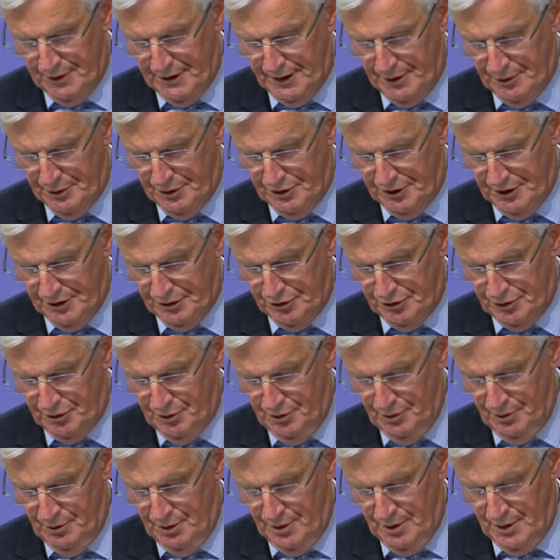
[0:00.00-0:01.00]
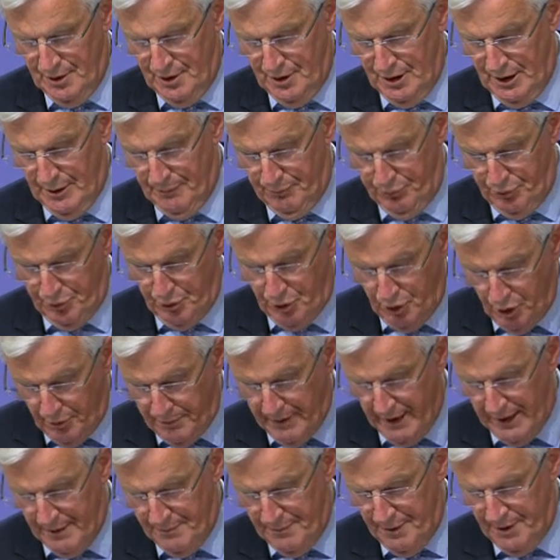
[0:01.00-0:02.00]
I hope this will give a
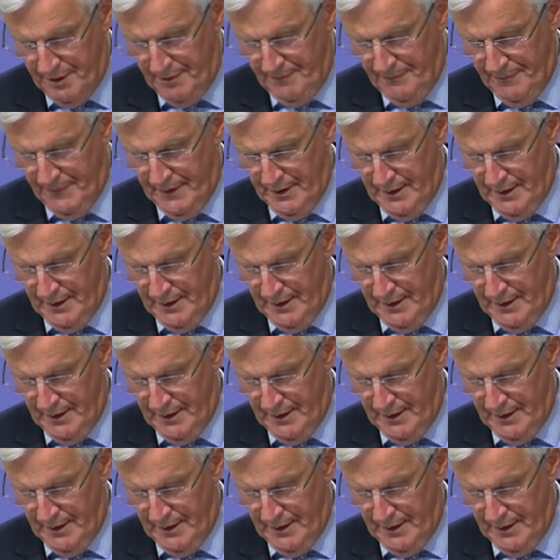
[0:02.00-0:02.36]
new boost